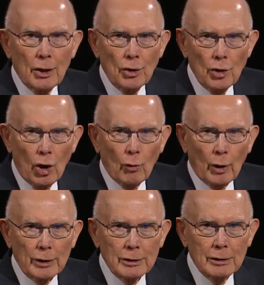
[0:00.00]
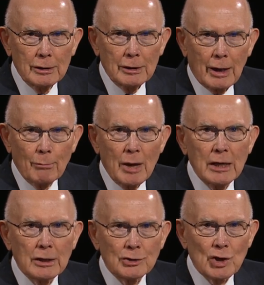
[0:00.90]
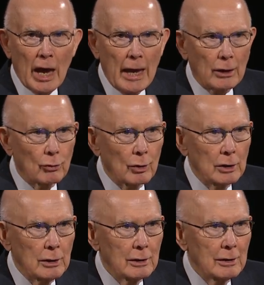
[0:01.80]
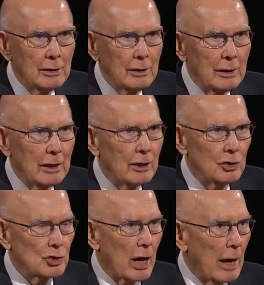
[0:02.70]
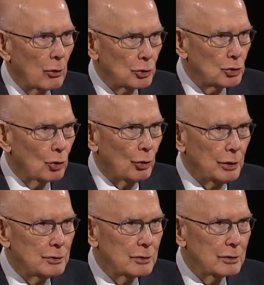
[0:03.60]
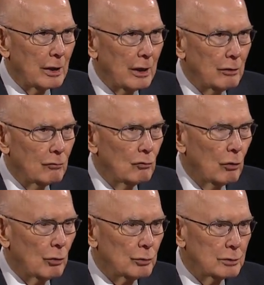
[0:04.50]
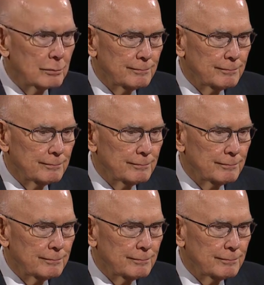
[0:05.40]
No one can make us angry. It is our choice, end of quote.